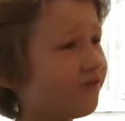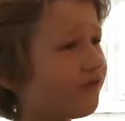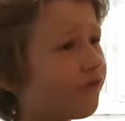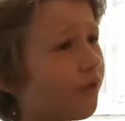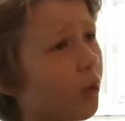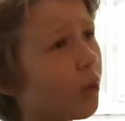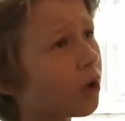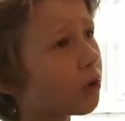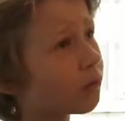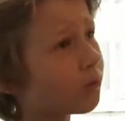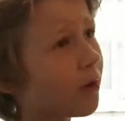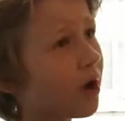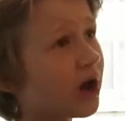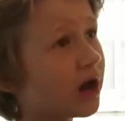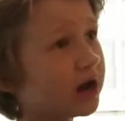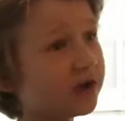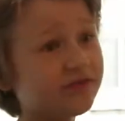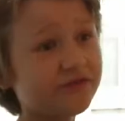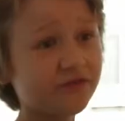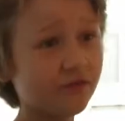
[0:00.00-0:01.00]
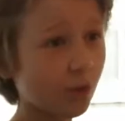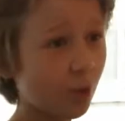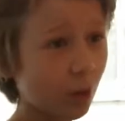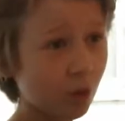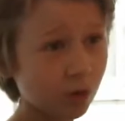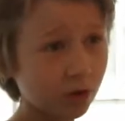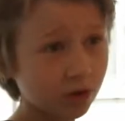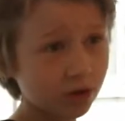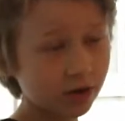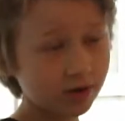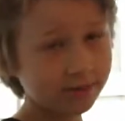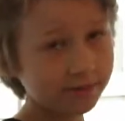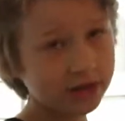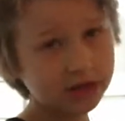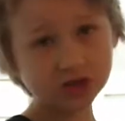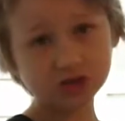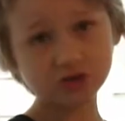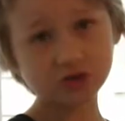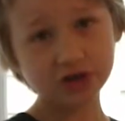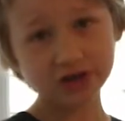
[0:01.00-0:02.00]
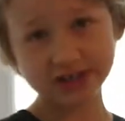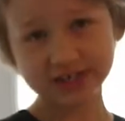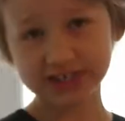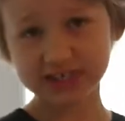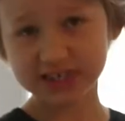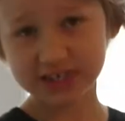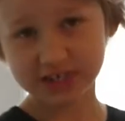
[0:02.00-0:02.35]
4x4 matrix.